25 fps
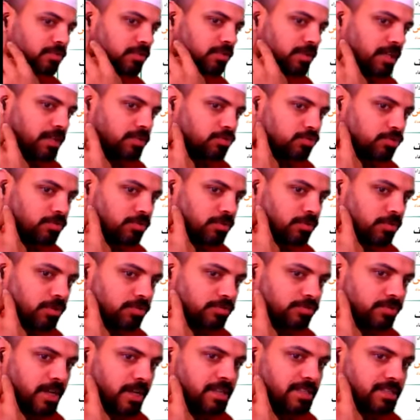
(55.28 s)
you need to
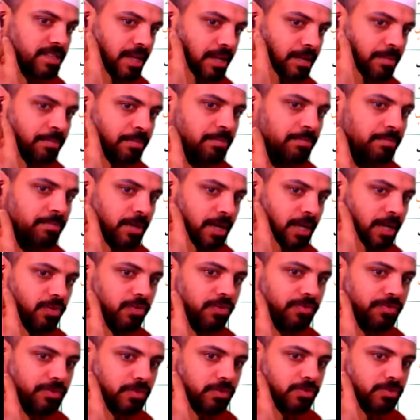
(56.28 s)
raise up back
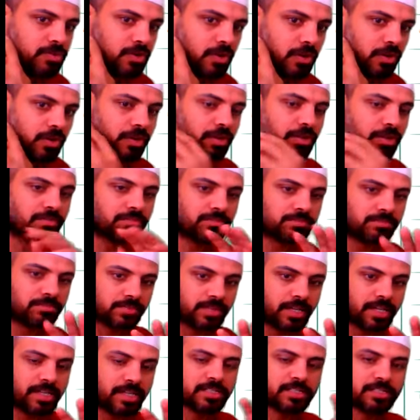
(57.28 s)
of your tongue.
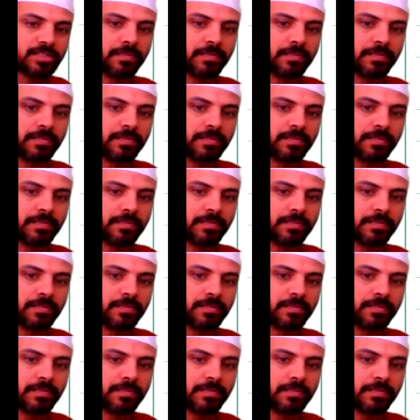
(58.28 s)
Nice.